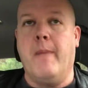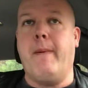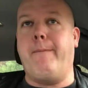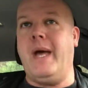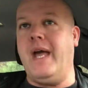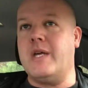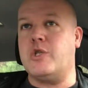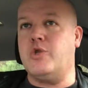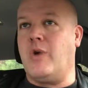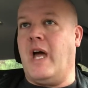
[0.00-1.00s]
but pay
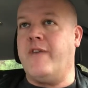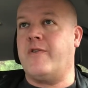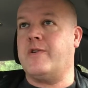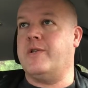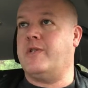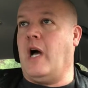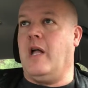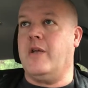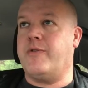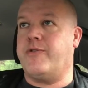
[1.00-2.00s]
us drivers
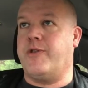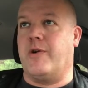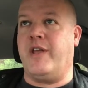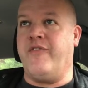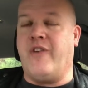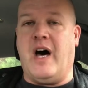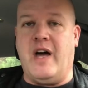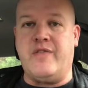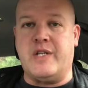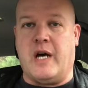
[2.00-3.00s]
$1.35,
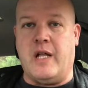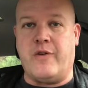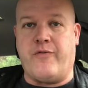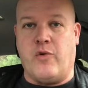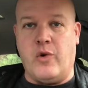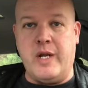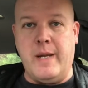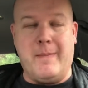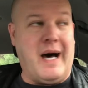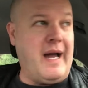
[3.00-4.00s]
$1.40
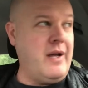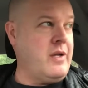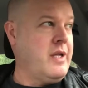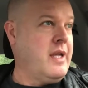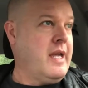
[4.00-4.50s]
a mile,